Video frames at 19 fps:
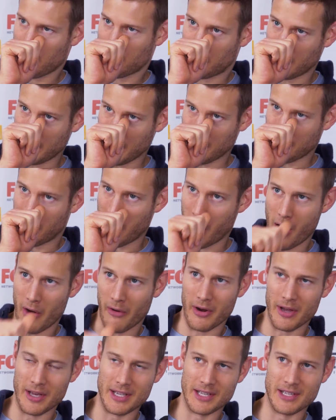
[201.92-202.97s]
being a
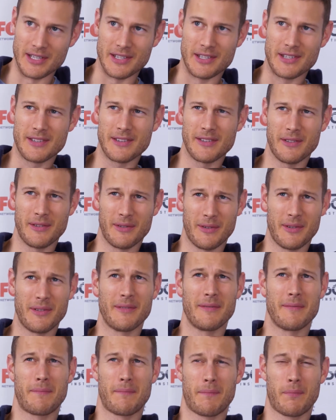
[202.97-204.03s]
pirate is
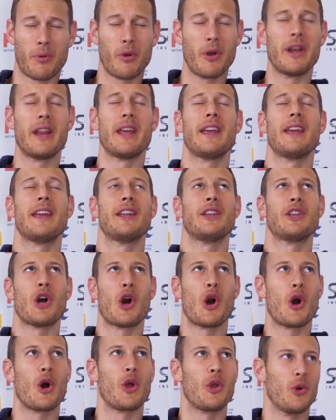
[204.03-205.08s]
pretty
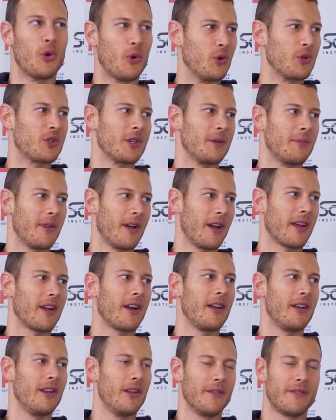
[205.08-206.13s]
darn awesome. Like,
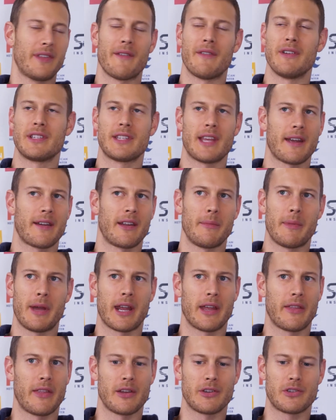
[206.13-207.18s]
I loved every second
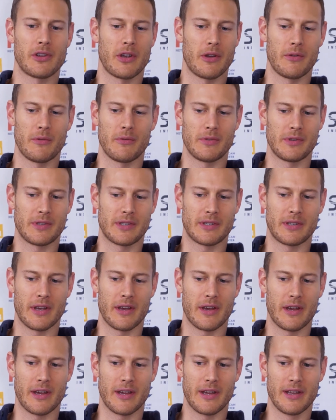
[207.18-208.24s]
making that show. It was,
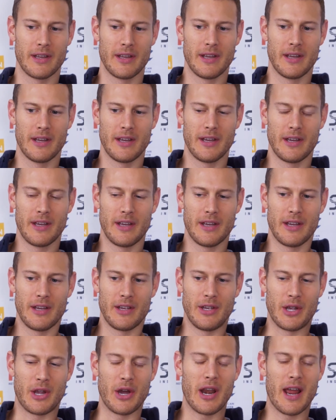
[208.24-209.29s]

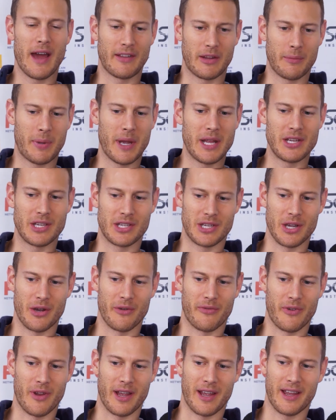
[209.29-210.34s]
you kind of had to pinch
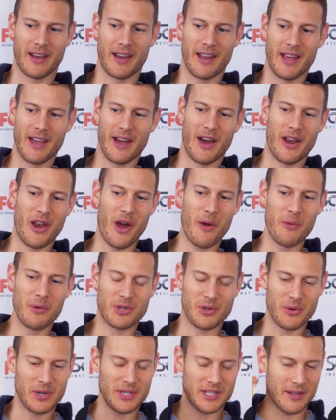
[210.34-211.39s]
yourself. And I
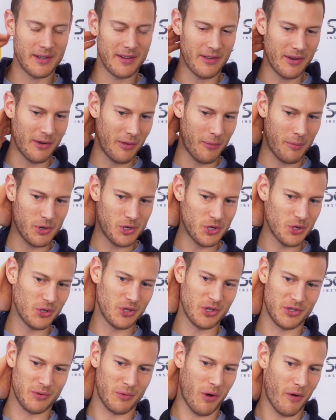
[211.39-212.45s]
was always, the
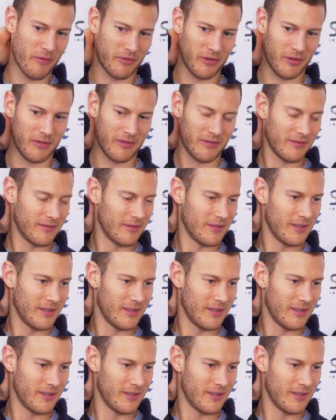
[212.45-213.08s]
producers were often